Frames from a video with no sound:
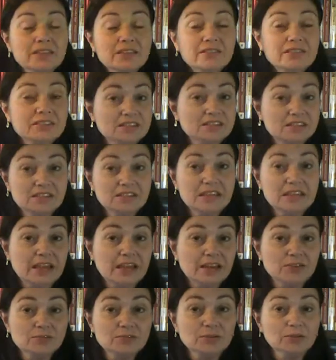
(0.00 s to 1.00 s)
this
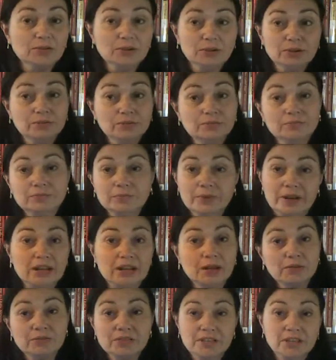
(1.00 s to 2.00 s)
theatrical
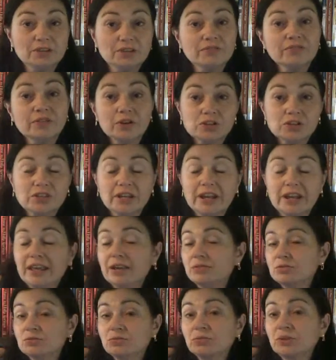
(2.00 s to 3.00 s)
radio theater version, and
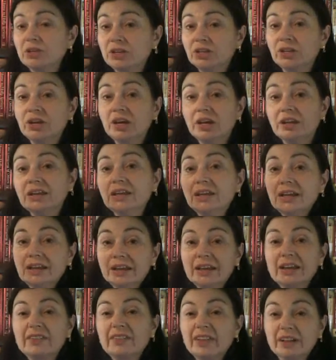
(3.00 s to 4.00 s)
it was really good,
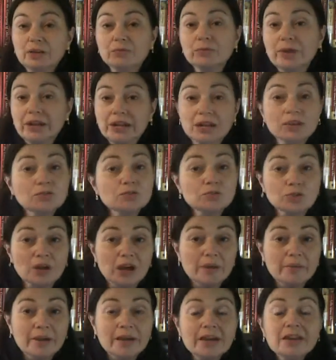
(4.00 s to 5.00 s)
kind of like a radio
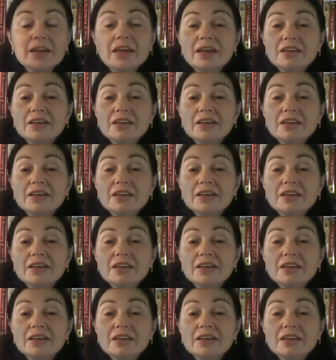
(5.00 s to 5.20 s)
drama.